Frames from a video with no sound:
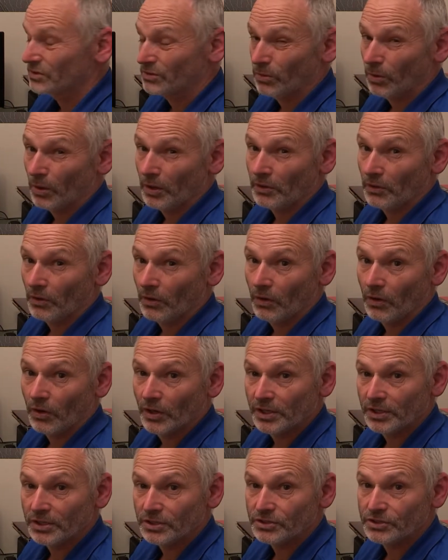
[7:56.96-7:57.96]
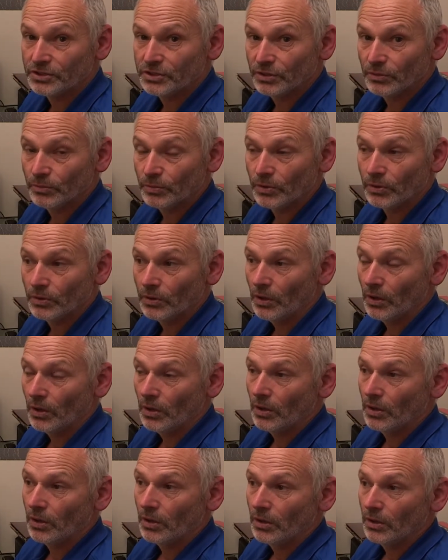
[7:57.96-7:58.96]
quite a high-end chip.
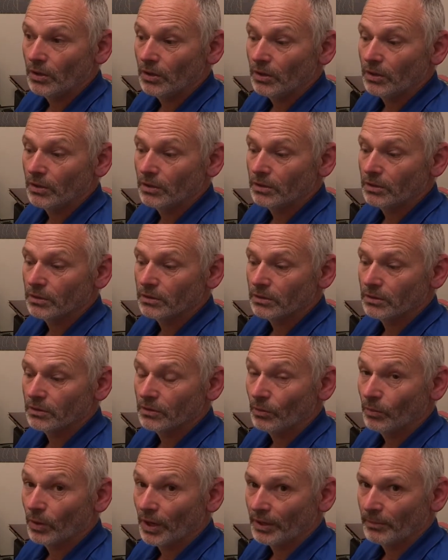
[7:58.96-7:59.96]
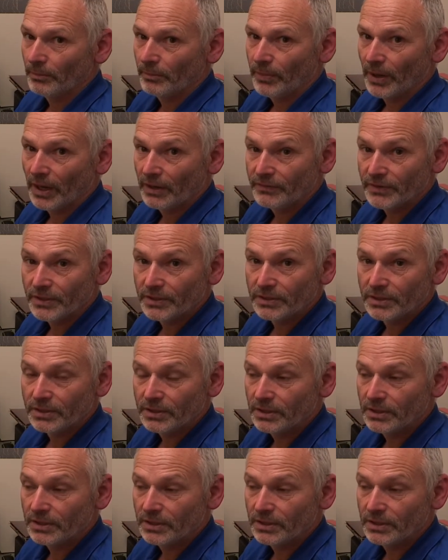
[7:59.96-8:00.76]
The one above it,